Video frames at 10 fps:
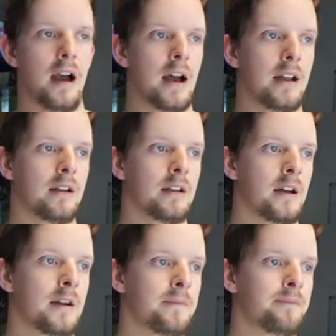And
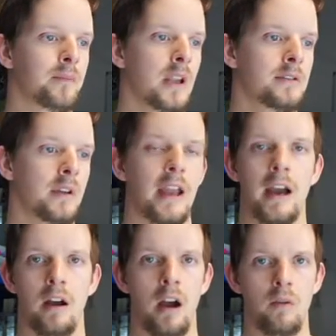so,
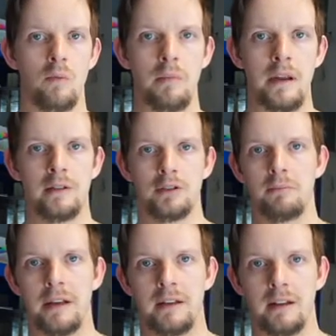yeah, I will be
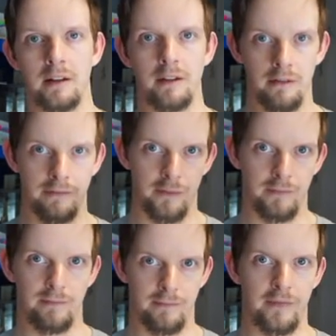submitting the
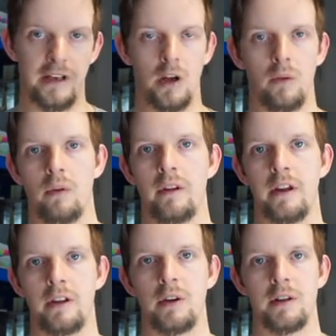video
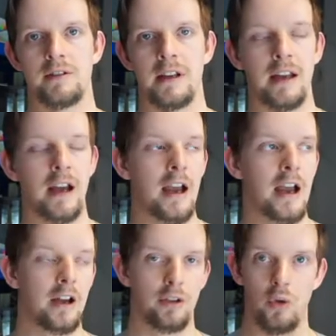that you can see
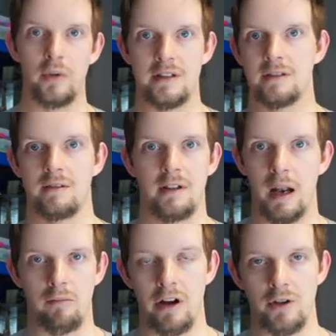to this
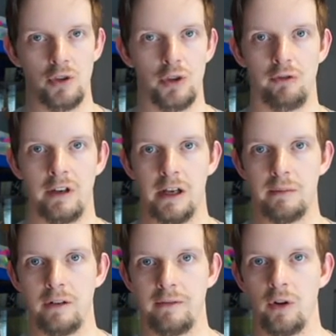collaboration just for a
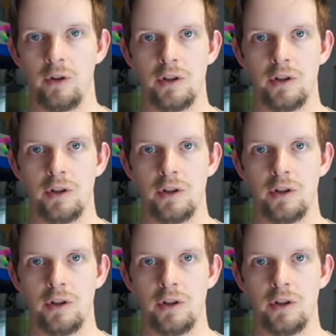little bit of fun.